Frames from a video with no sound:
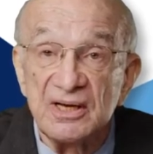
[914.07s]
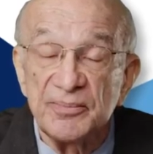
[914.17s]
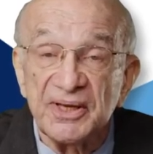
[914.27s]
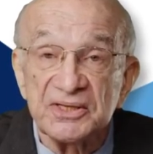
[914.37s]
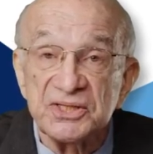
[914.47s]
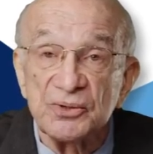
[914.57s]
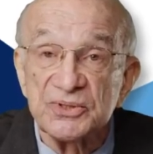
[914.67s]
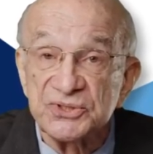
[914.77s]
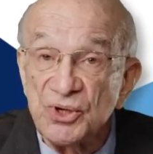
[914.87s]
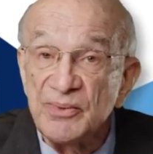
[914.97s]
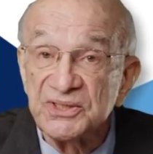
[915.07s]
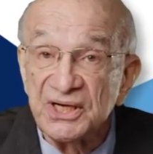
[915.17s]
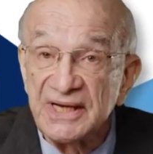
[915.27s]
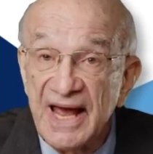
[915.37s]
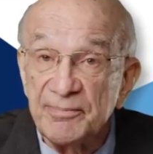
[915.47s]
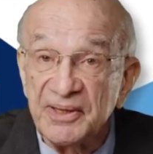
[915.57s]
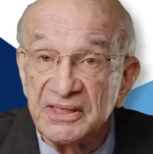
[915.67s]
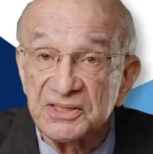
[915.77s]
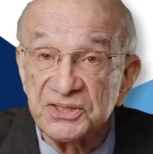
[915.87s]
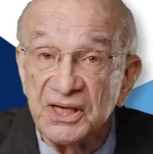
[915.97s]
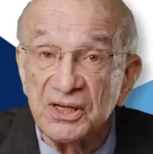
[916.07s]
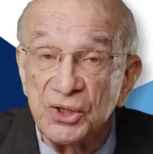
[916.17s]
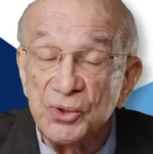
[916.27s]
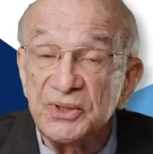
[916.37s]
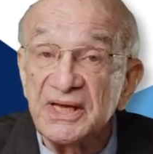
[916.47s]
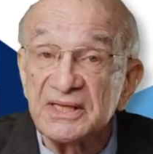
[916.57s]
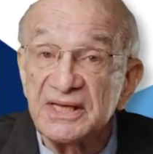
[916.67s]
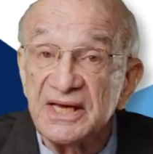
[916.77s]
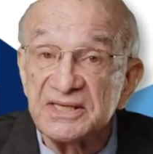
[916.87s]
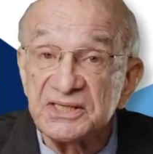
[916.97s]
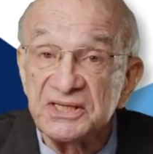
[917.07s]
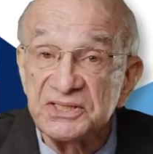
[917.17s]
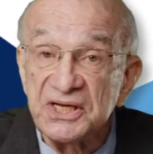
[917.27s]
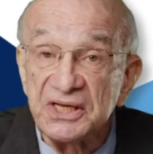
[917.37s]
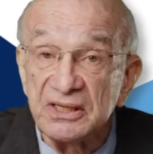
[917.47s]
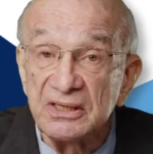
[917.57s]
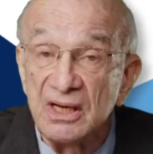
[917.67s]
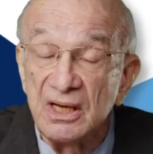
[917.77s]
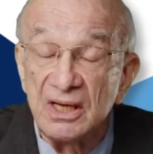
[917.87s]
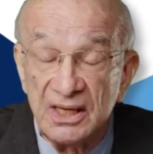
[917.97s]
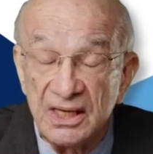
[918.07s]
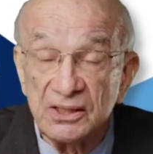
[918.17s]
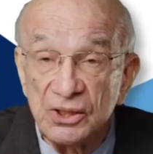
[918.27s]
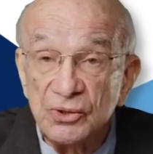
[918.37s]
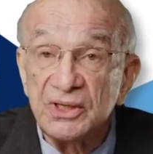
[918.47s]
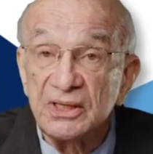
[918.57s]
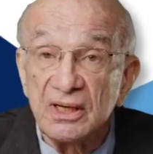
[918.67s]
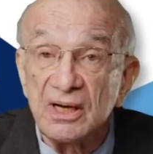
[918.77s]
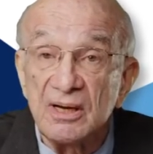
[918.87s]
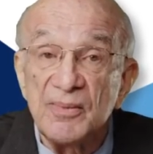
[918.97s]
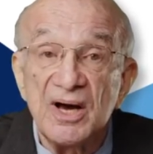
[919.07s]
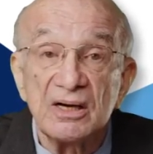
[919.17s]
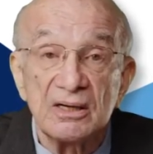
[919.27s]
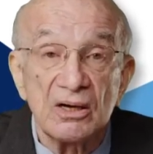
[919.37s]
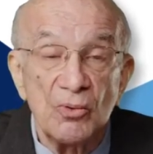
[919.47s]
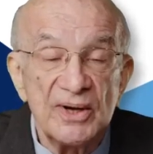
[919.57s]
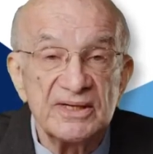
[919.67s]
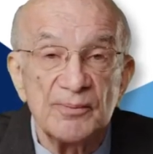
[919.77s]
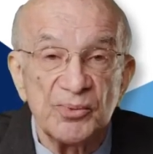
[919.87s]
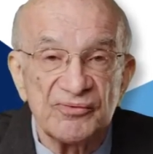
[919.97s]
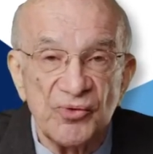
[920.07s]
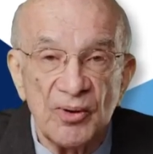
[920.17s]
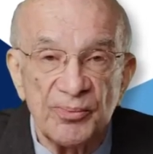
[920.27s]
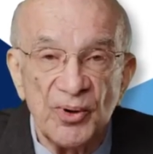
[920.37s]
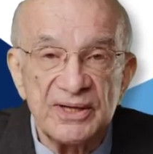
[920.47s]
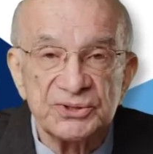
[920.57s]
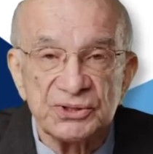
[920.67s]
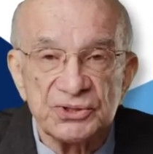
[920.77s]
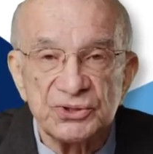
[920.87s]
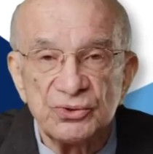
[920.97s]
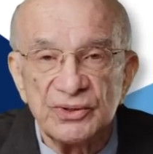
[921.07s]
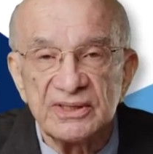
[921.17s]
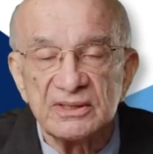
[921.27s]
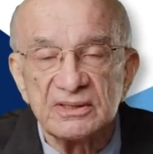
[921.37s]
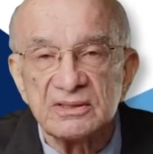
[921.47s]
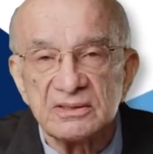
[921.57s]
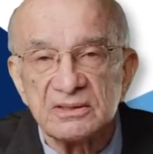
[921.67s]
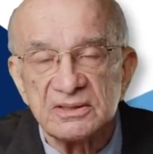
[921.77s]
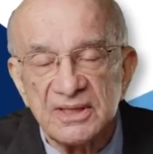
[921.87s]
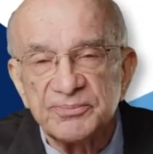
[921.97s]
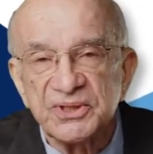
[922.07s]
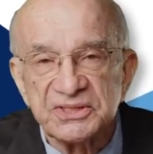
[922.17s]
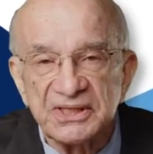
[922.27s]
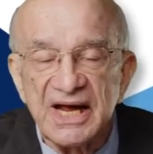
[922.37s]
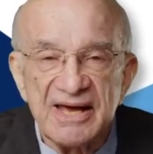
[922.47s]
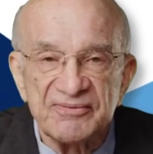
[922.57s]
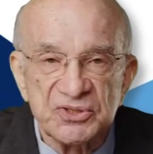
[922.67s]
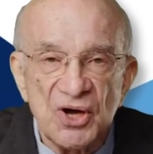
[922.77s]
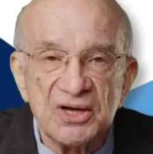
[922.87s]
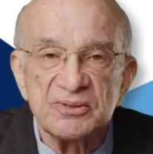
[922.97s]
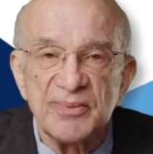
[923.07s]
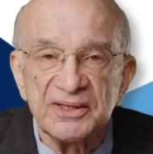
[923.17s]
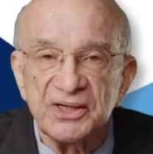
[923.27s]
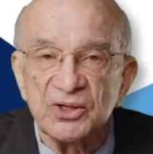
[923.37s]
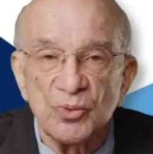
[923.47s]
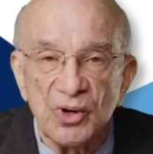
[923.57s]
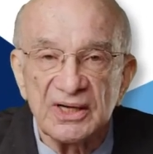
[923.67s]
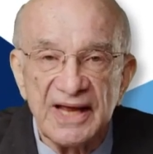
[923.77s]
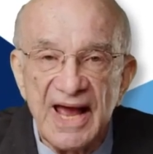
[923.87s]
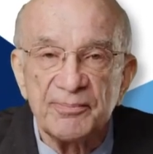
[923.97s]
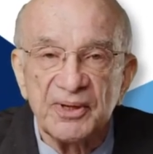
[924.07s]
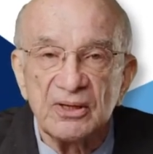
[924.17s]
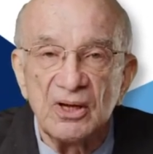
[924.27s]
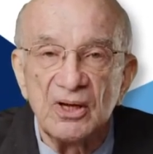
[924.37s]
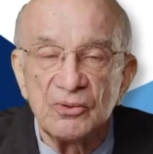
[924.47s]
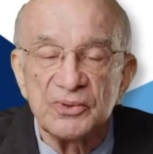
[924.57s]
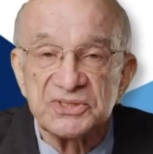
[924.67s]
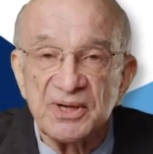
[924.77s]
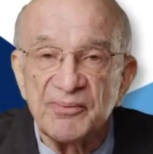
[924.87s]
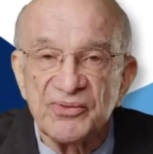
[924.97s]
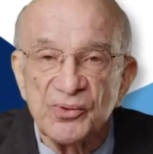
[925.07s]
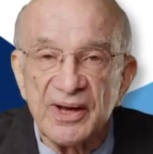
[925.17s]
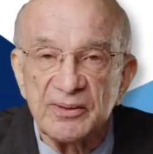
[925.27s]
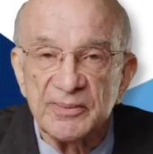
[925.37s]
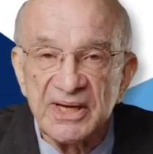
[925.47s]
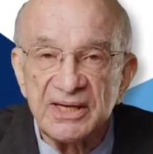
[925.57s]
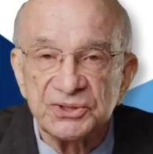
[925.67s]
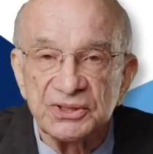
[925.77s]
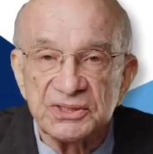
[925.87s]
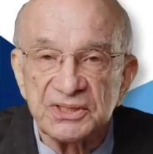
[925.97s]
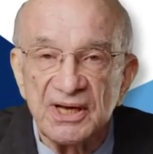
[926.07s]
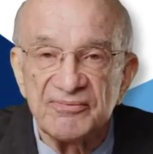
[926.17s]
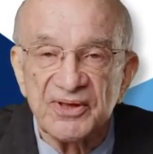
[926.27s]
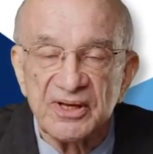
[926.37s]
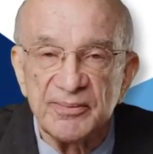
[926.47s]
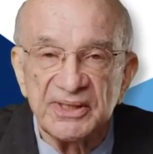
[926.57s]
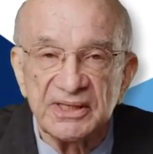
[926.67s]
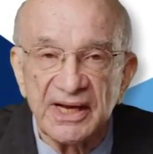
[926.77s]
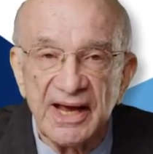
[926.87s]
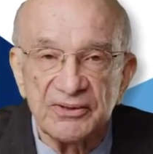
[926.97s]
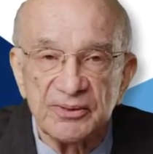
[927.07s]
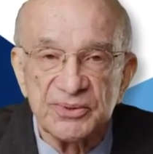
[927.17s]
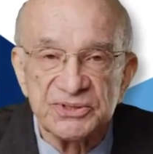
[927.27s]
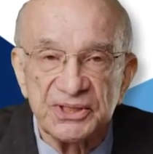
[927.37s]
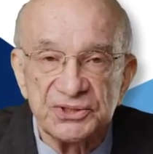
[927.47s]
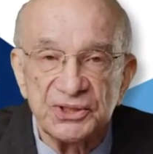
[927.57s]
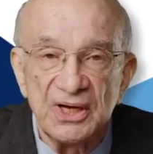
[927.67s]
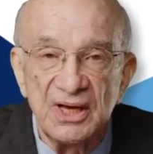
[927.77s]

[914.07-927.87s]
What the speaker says: because there was so much unhappiness, including at the SEC, including among quite a number of corporations who, in subjects that I haven't talked about here, were unhappy with some of the recommendations of the Committee on Accounting Procedure.